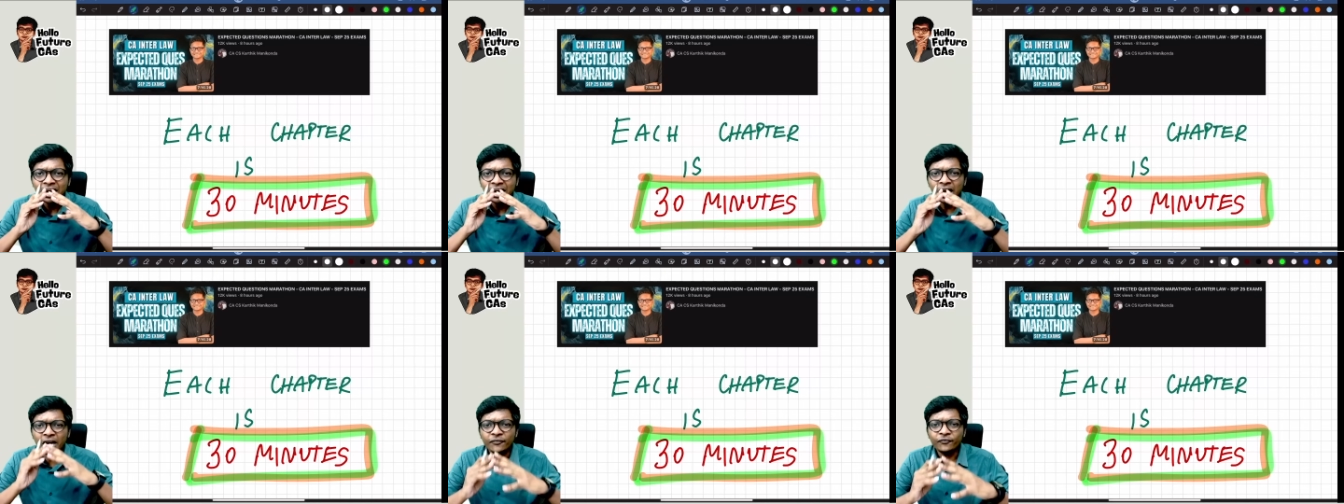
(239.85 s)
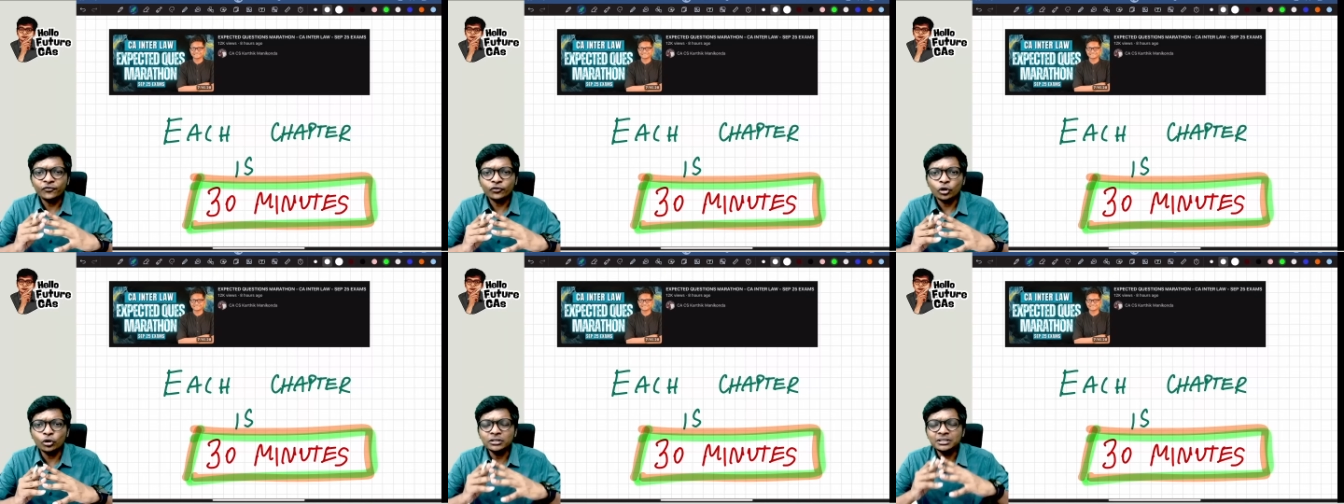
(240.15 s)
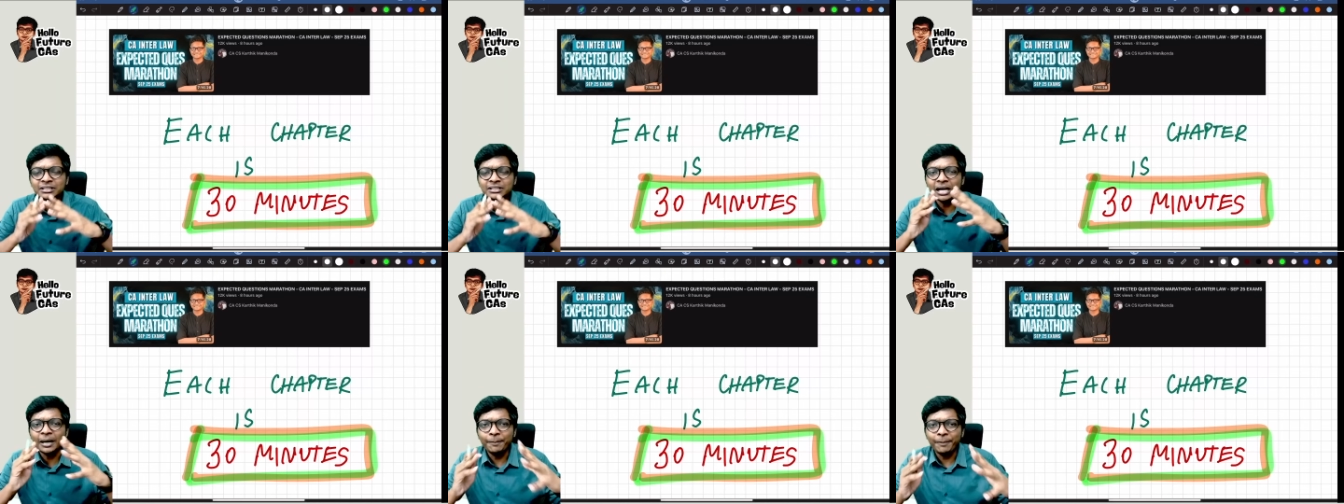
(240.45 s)
Of course,
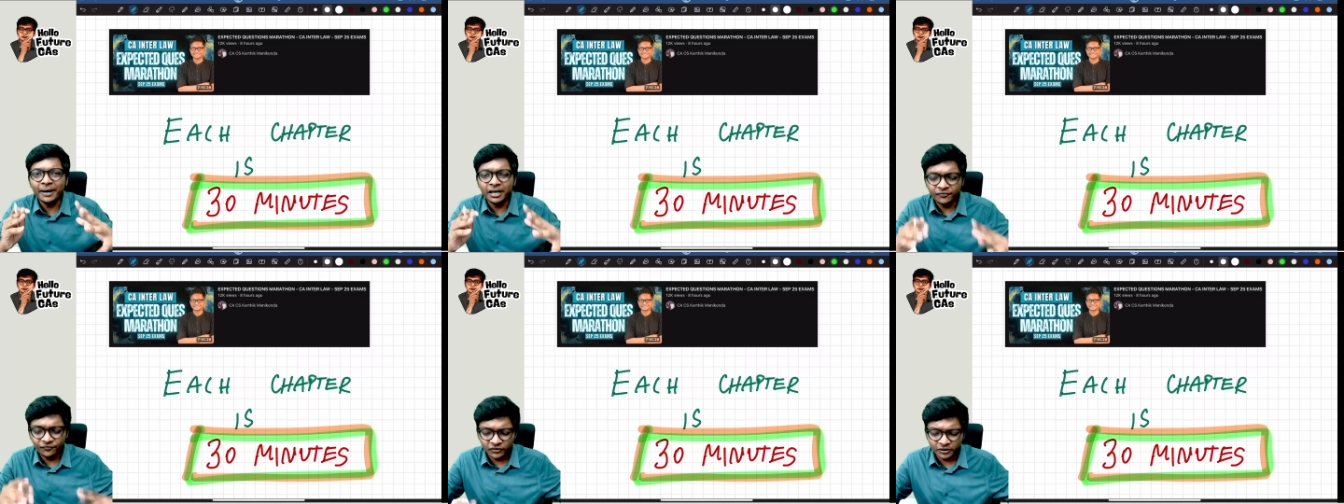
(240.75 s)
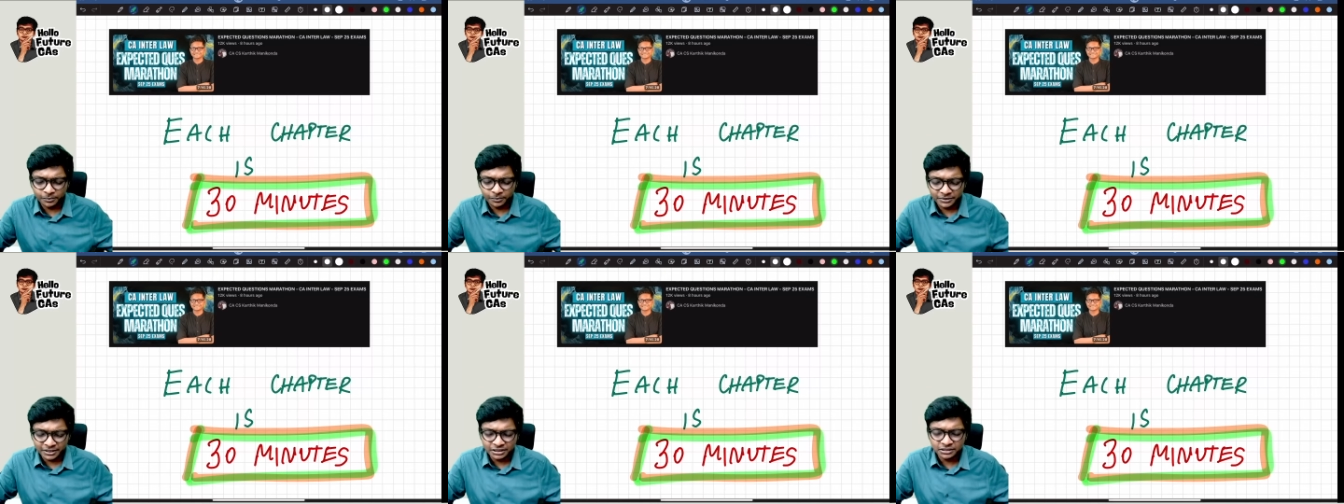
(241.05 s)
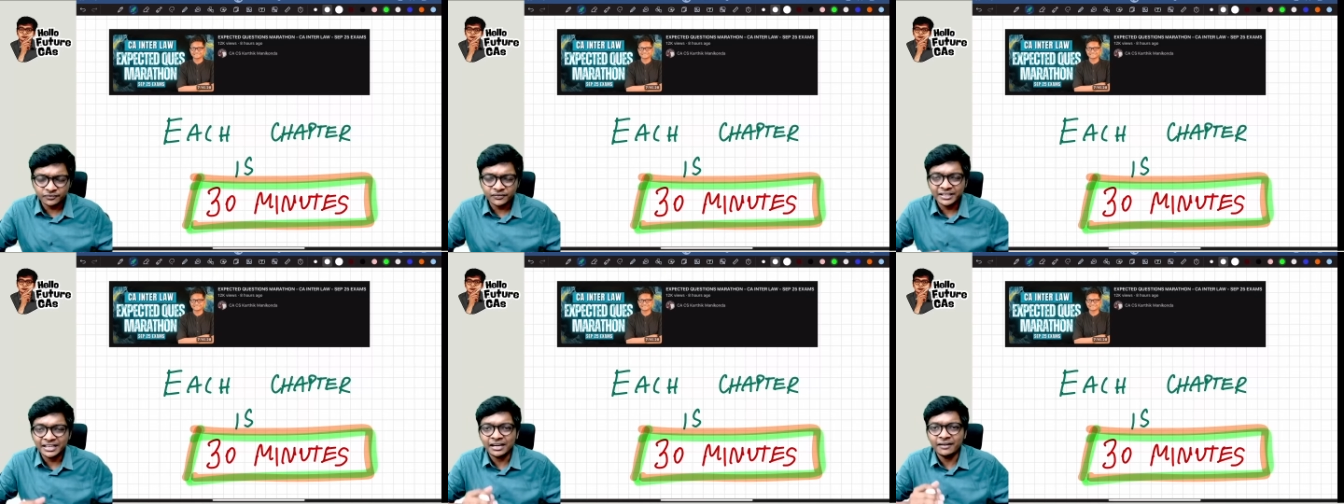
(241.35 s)
apart from
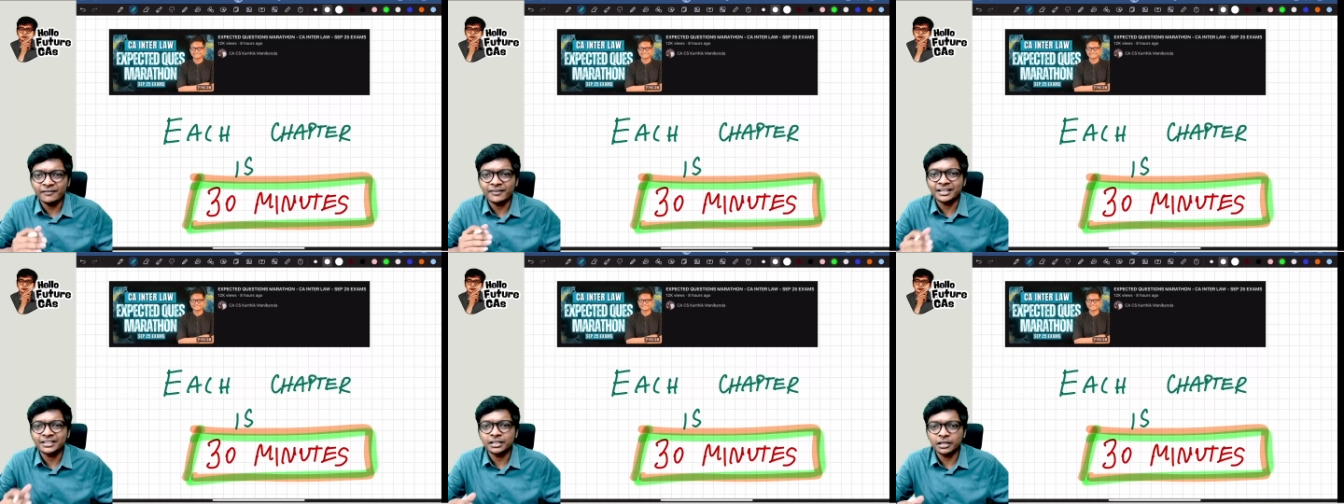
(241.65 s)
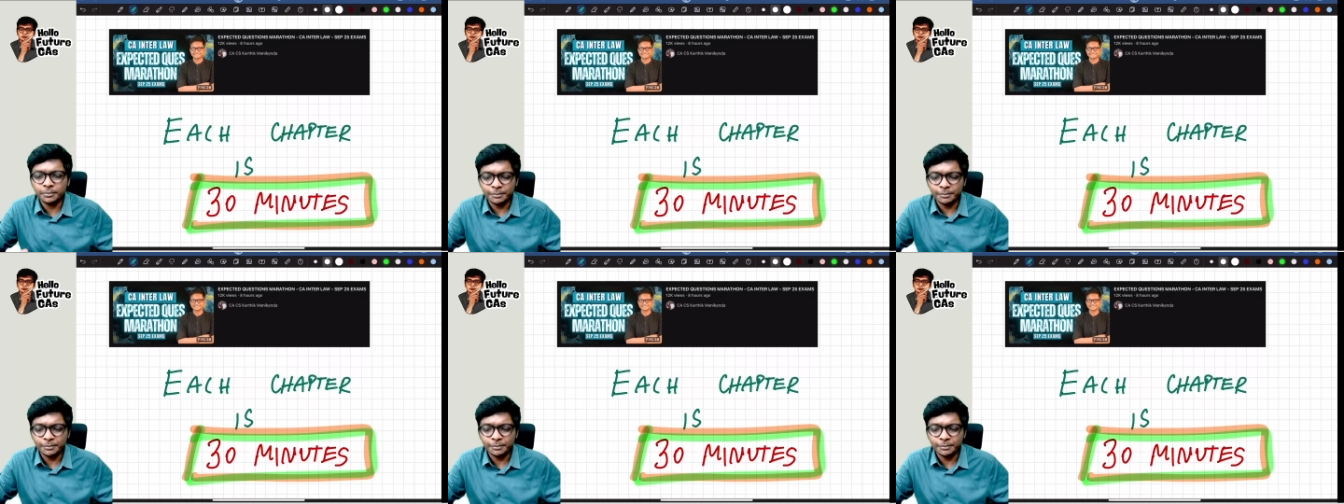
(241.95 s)
this, we have other